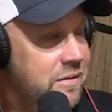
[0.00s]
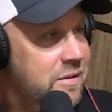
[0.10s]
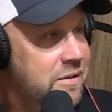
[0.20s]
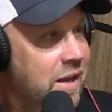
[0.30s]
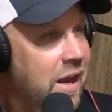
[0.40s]

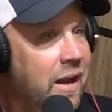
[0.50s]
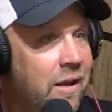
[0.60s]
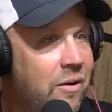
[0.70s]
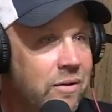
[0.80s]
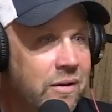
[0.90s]
just hanging
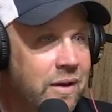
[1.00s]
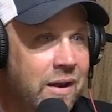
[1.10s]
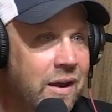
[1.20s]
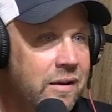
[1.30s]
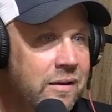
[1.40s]
out.
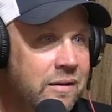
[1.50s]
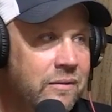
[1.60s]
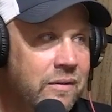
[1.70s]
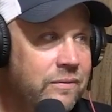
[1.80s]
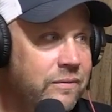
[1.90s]
Yeah.
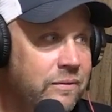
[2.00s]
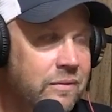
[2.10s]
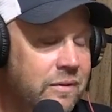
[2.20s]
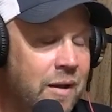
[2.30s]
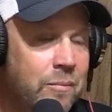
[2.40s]
If
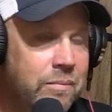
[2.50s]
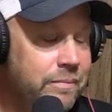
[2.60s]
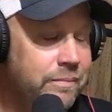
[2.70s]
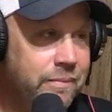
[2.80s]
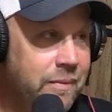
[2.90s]

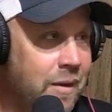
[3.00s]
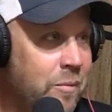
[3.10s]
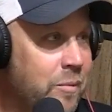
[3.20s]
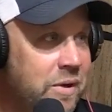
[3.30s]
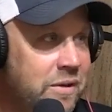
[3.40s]
I'm
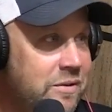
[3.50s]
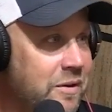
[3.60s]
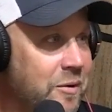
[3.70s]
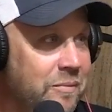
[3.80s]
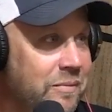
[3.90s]
going to beat you up.